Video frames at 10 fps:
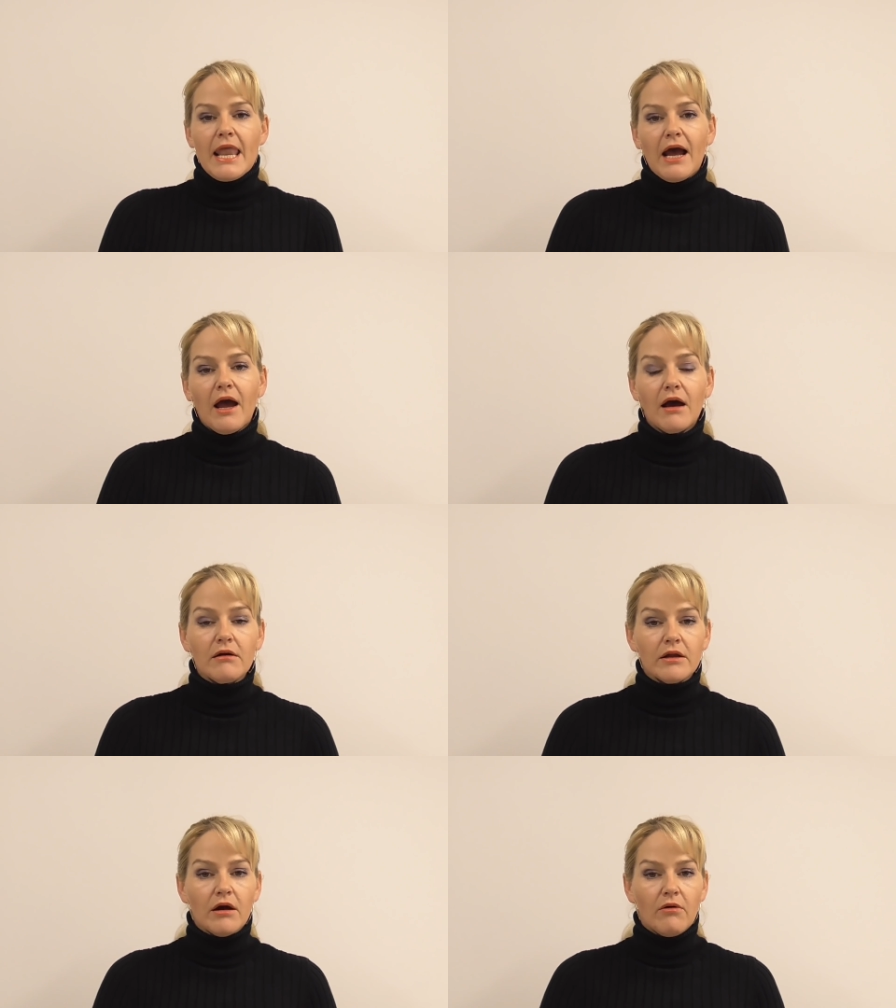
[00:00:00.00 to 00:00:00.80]
Now,
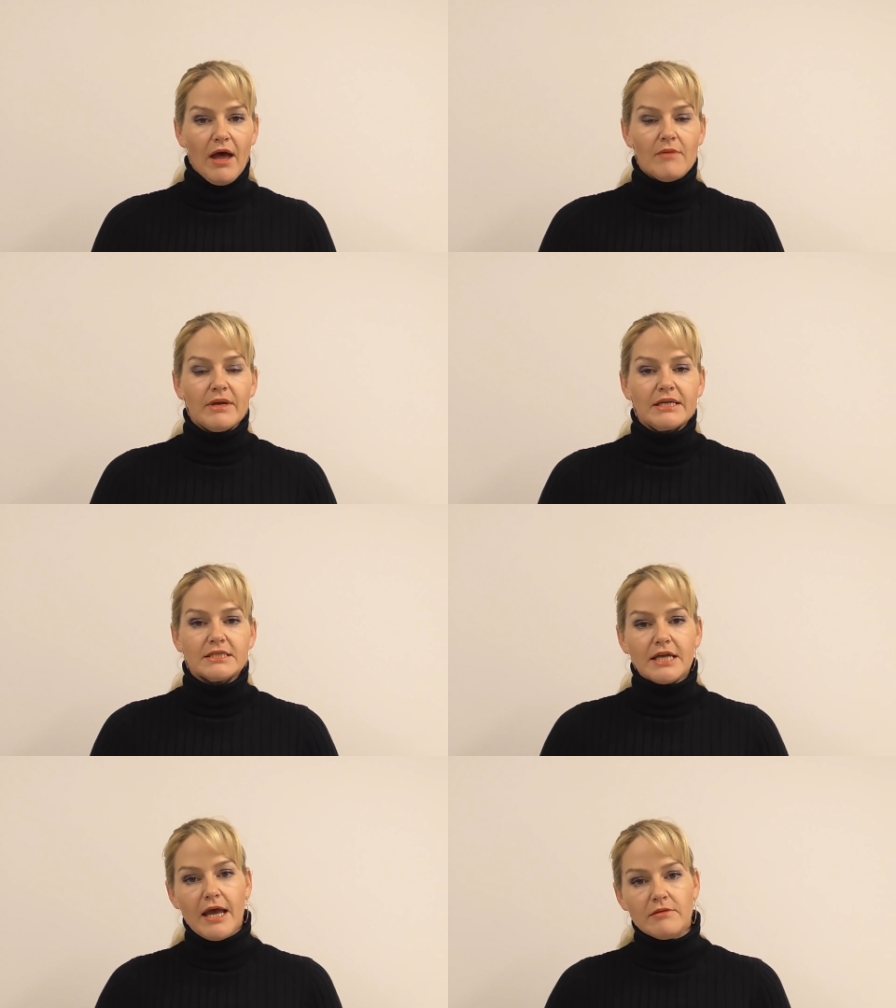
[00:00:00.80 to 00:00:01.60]
alkanol
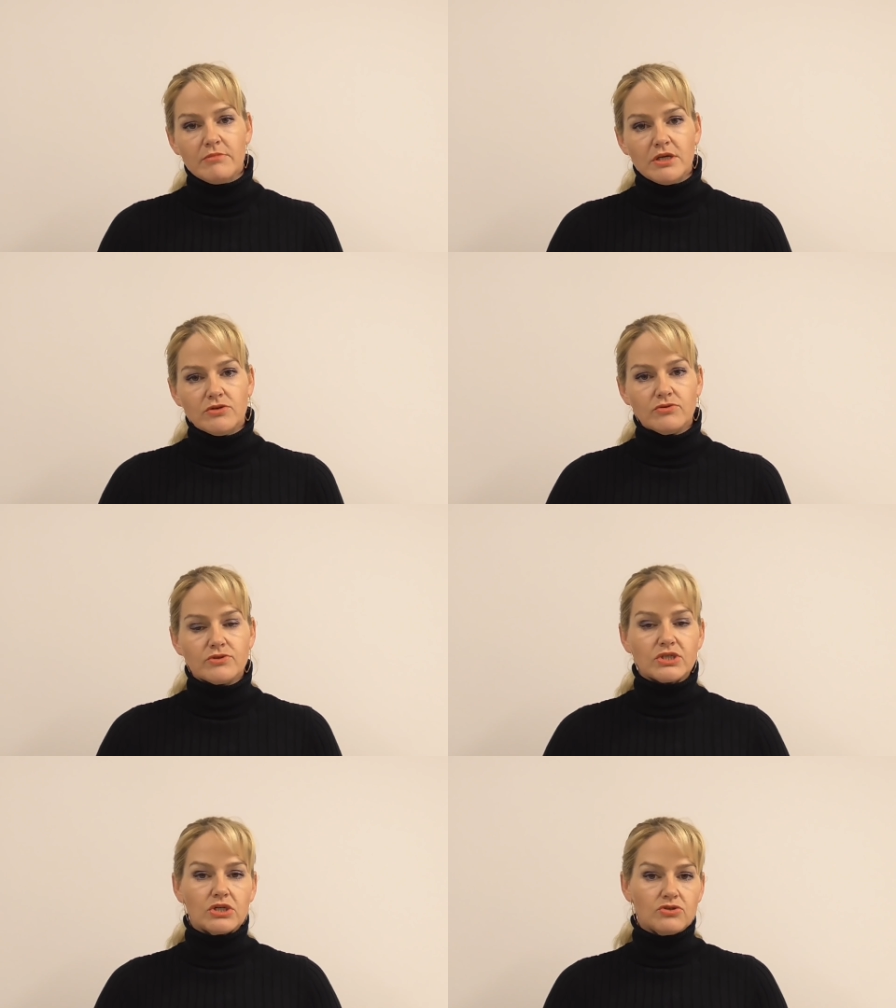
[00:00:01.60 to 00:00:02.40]
amines can be
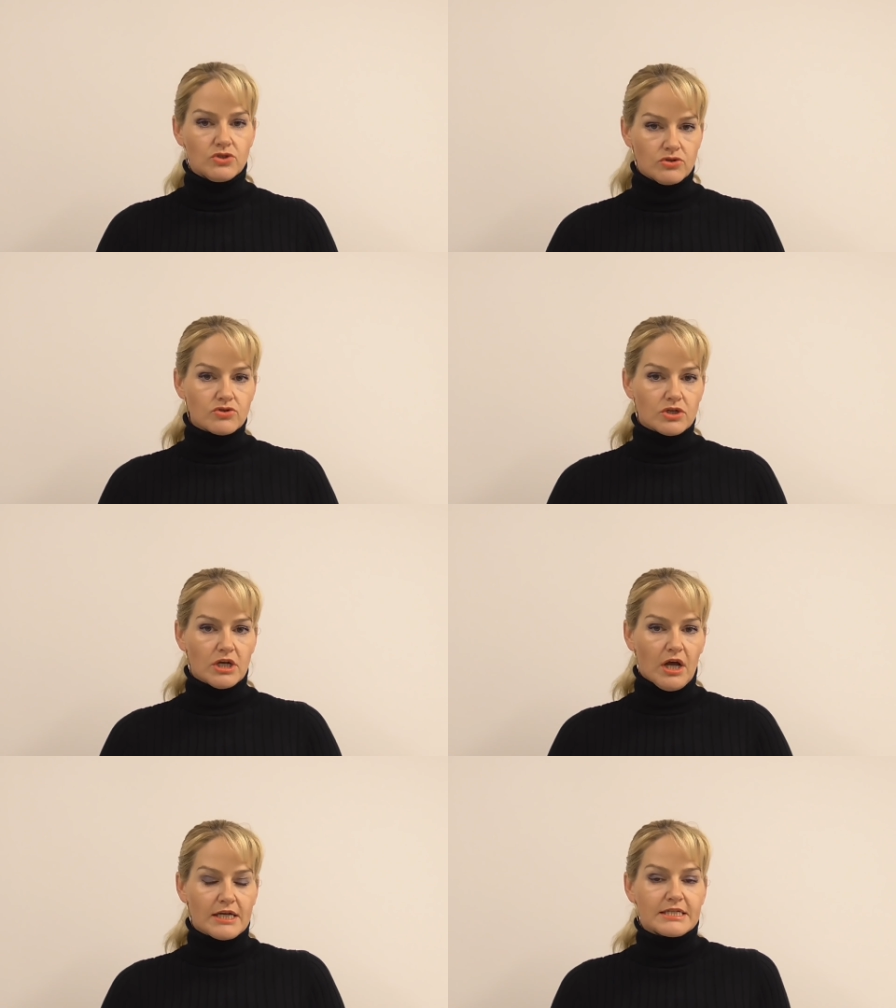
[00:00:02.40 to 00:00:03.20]
used to
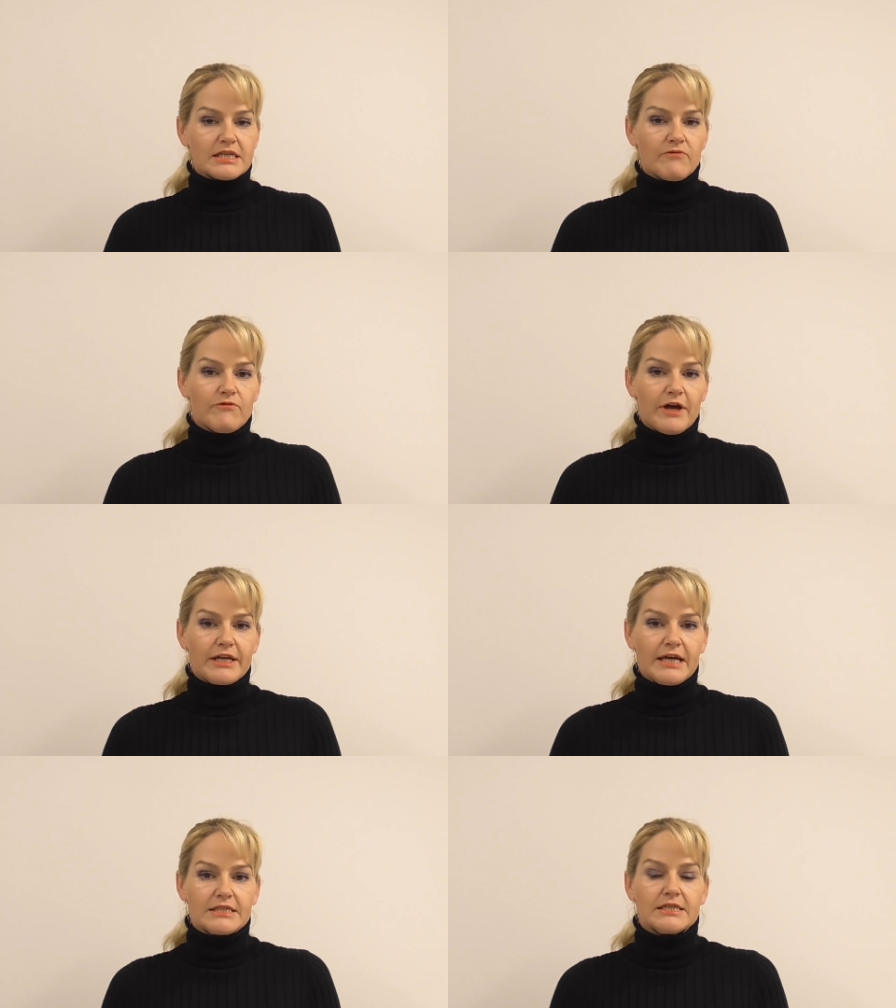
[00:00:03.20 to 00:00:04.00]
neutralize some
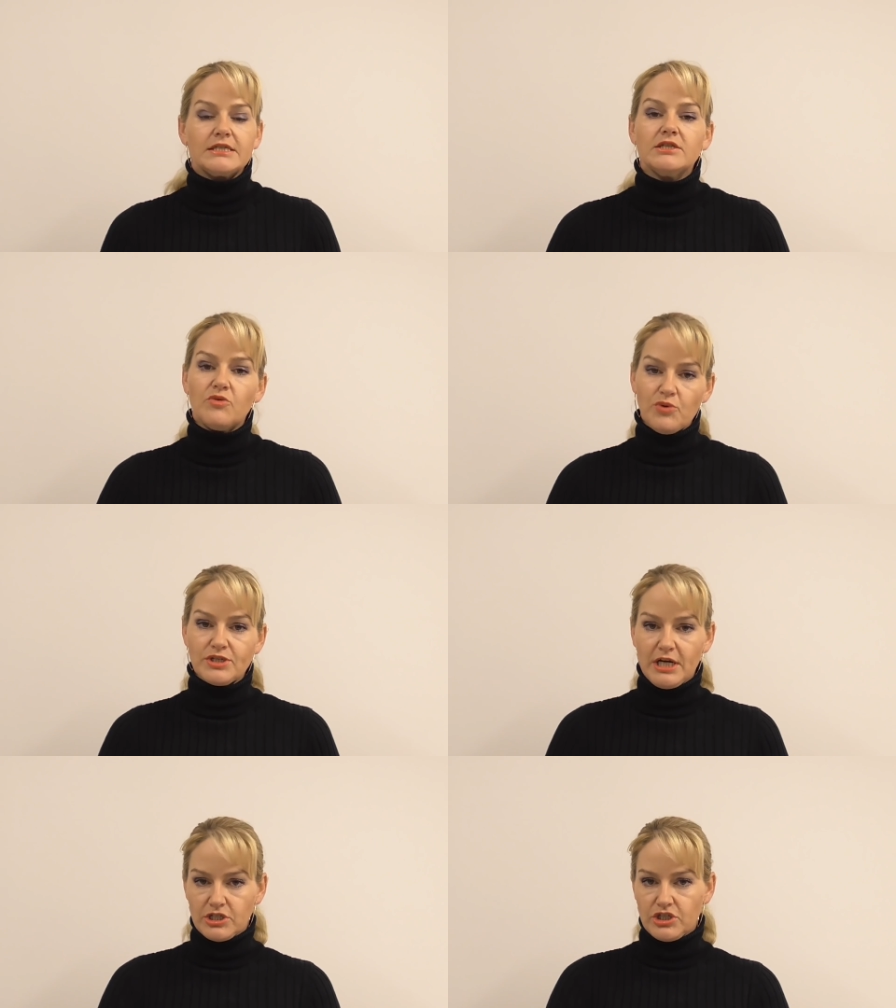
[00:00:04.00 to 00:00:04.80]
fatty acids in the
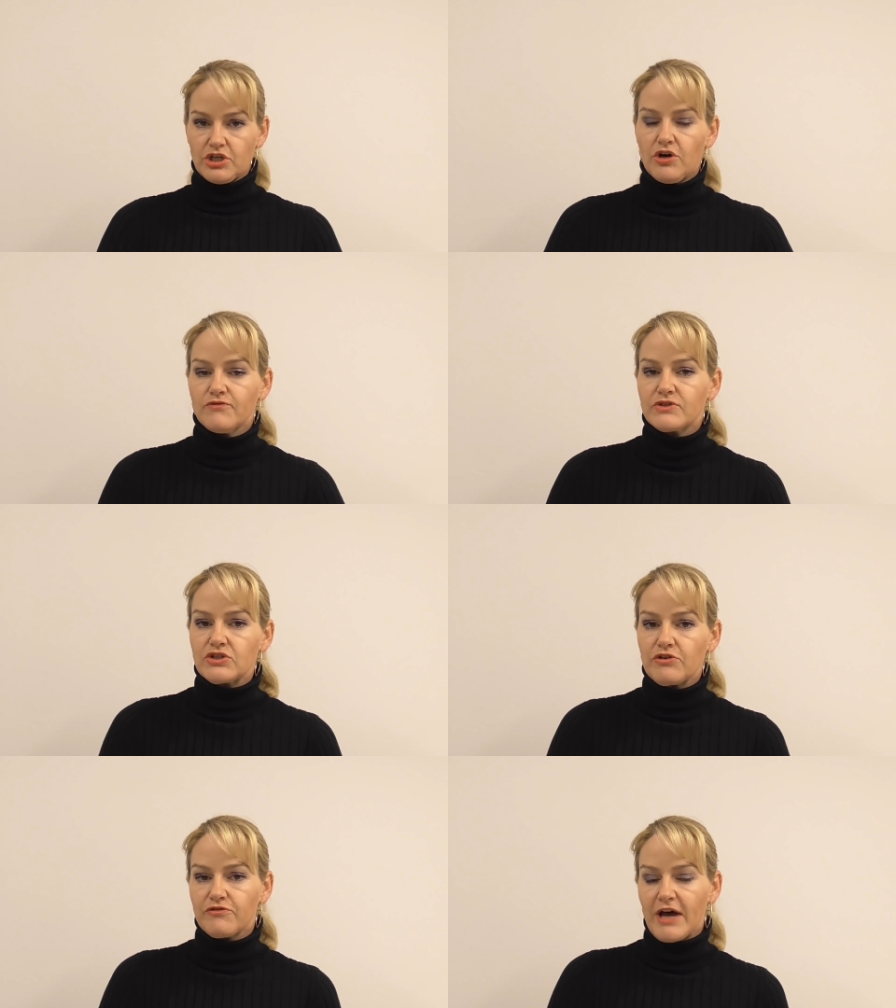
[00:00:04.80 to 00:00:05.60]
production of
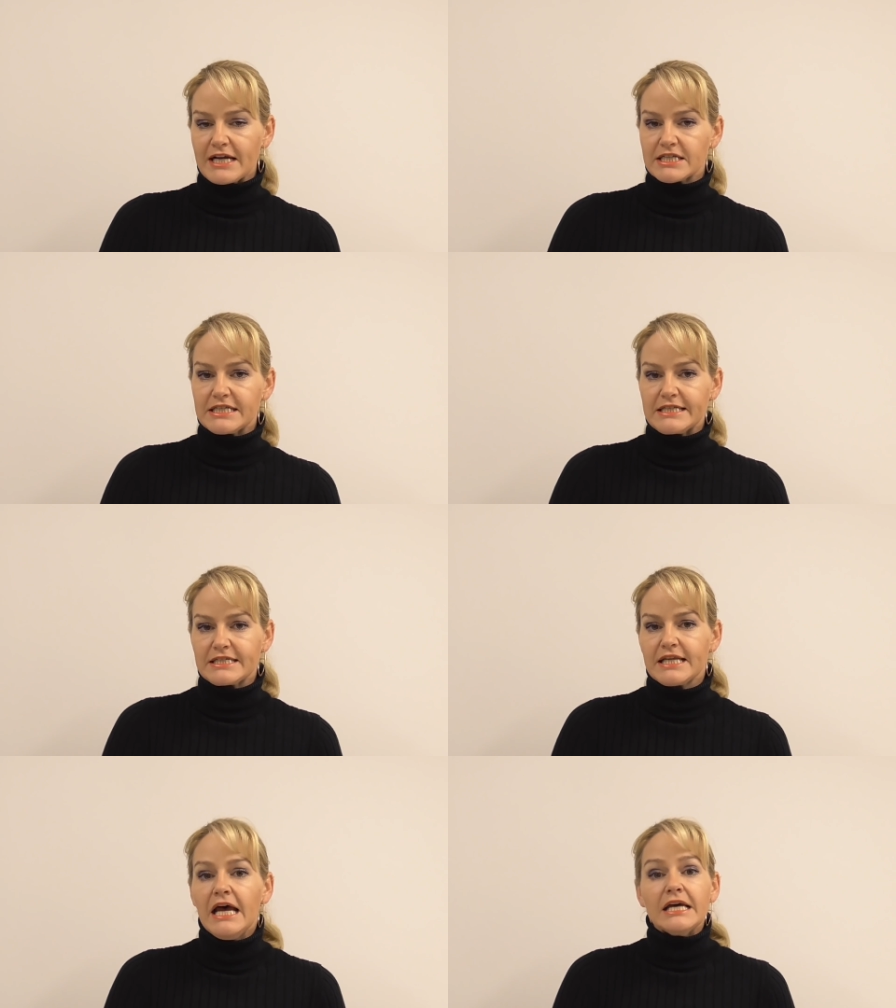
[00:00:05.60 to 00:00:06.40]

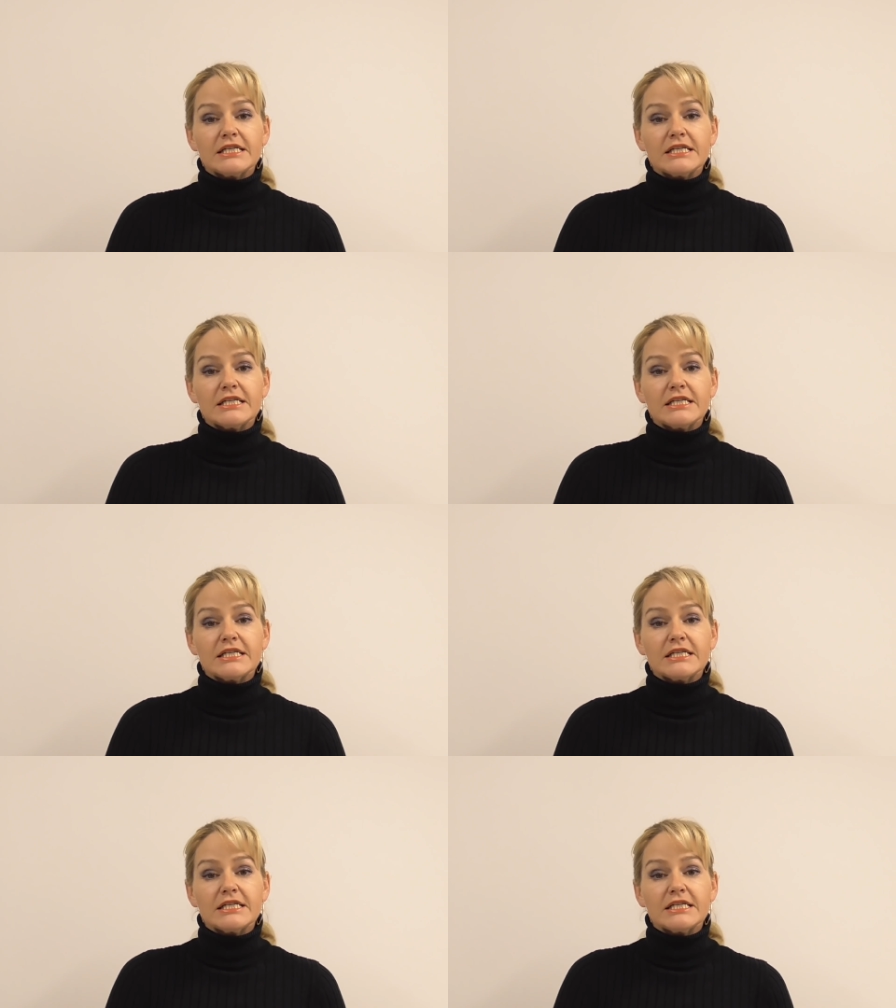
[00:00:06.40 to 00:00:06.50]
surfactants,